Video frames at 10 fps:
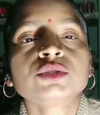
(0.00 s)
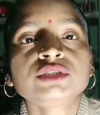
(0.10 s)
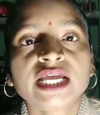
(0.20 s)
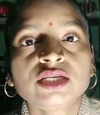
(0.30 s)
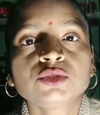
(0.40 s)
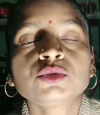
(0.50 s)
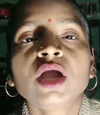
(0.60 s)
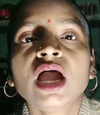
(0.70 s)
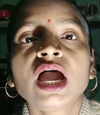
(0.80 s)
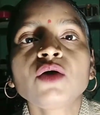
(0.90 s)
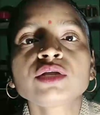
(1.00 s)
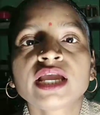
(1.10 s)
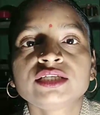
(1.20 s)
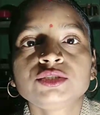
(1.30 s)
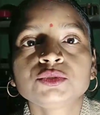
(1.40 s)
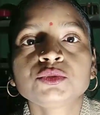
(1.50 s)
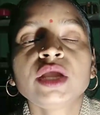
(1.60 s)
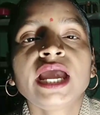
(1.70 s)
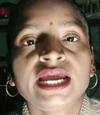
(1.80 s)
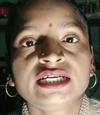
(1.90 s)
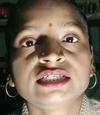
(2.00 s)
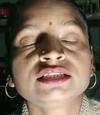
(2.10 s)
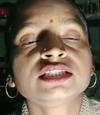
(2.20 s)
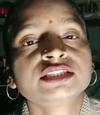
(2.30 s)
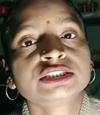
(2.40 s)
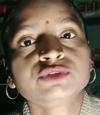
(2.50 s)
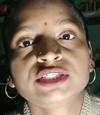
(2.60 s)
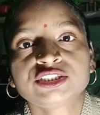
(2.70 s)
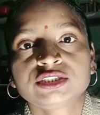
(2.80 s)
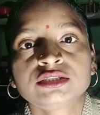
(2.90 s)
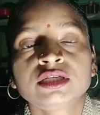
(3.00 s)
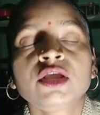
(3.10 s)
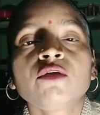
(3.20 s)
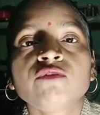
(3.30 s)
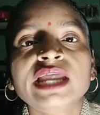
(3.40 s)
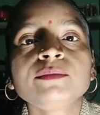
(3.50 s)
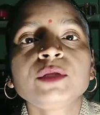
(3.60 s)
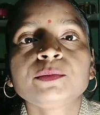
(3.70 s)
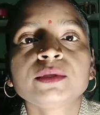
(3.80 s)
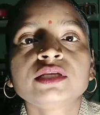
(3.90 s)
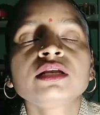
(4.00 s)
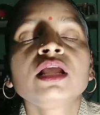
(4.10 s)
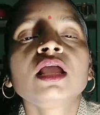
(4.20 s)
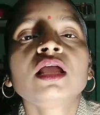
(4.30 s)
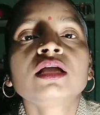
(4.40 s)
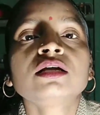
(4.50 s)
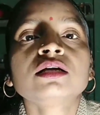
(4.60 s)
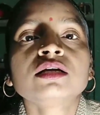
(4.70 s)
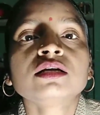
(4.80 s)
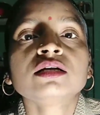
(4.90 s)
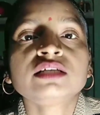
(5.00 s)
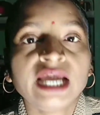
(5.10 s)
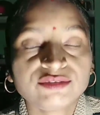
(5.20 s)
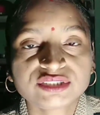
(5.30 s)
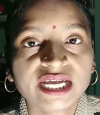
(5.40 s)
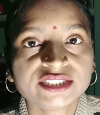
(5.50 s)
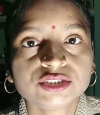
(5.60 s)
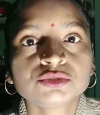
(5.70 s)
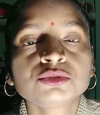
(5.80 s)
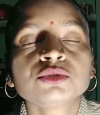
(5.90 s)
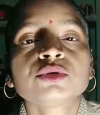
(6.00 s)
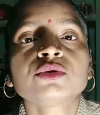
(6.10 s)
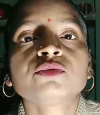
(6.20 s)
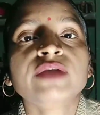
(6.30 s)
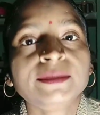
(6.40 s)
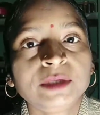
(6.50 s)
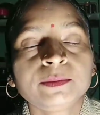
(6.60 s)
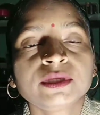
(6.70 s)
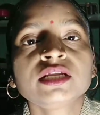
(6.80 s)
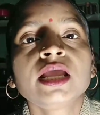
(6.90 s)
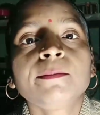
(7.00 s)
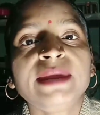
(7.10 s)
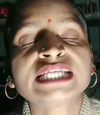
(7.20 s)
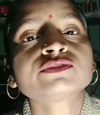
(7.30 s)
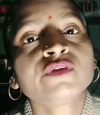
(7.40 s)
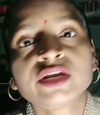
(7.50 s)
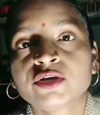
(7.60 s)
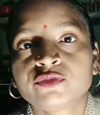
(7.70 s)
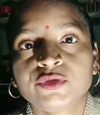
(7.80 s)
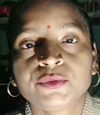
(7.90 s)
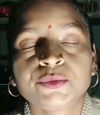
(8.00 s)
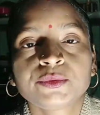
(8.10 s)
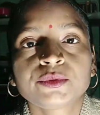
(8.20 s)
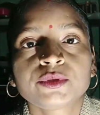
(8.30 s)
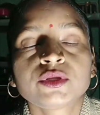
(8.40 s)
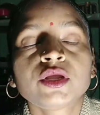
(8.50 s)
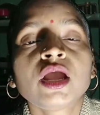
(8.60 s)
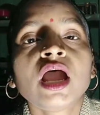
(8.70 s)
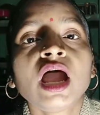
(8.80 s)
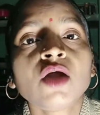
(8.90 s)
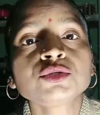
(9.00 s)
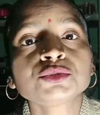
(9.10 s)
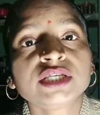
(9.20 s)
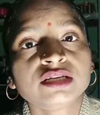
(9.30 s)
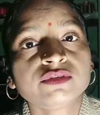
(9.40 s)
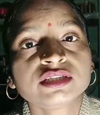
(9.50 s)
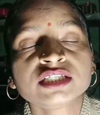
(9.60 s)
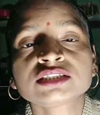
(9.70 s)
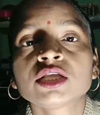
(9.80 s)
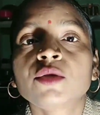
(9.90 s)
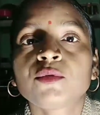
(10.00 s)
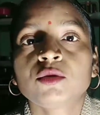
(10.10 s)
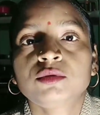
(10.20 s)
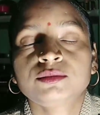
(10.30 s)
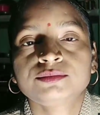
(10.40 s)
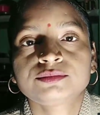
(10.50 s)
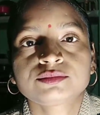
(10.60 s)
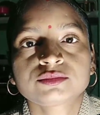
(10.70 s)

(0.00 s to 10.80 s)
tell you how can you handle the situation when people laughs at you, when people makes fun of you. How to deal with this problem.